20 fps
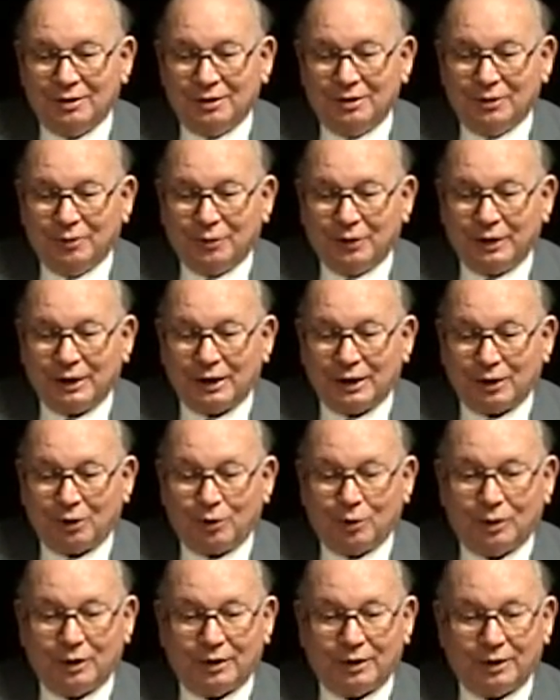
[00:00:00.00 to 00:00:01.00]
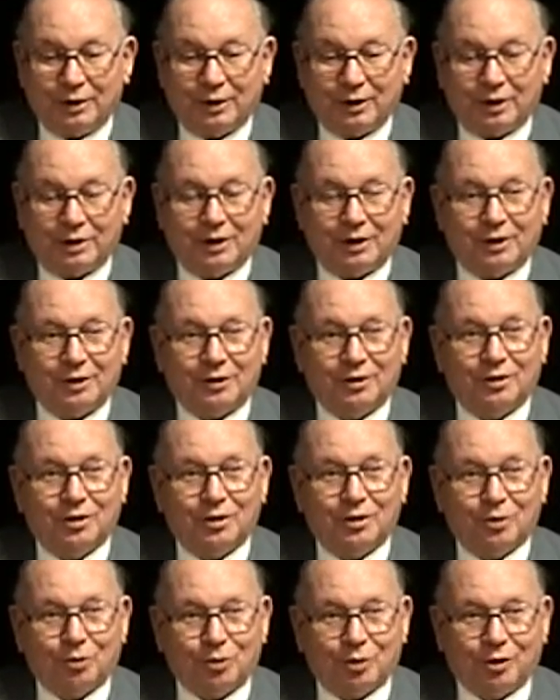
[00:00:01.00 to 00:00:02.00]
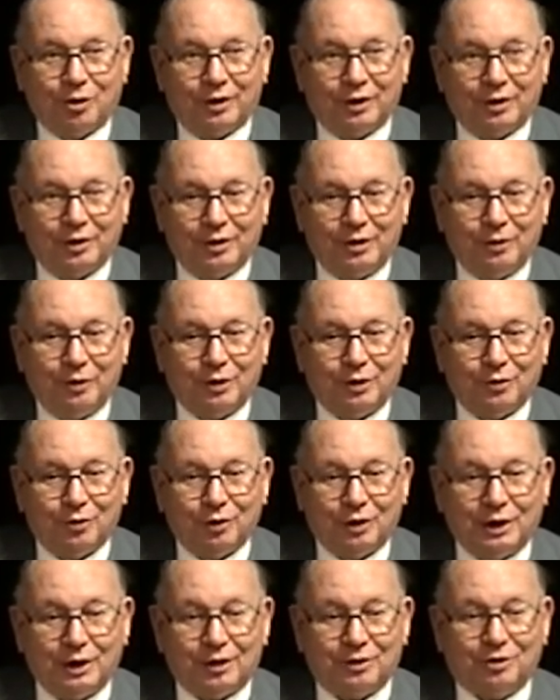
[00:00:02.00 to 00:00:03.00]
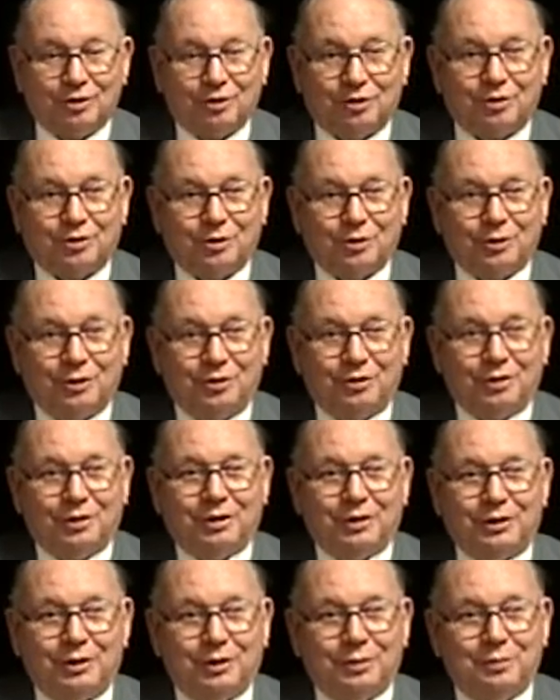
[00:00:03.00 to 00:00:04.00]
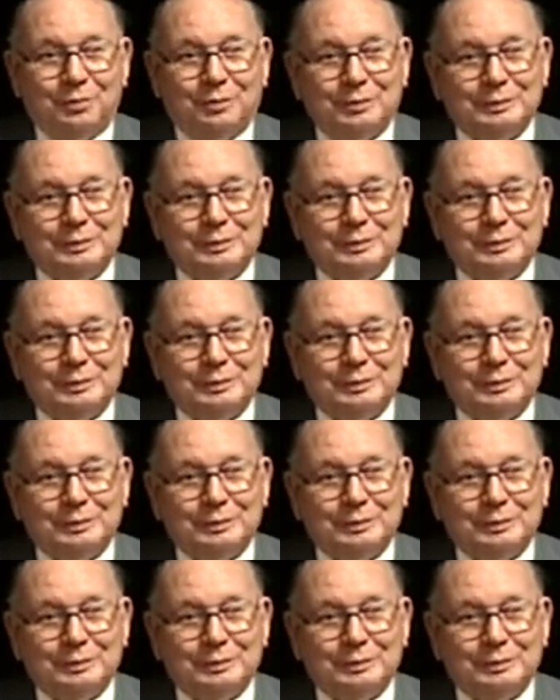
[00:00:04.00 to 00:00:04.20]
We got quite a kick out of Uncle Roy. We have lots of stories on him.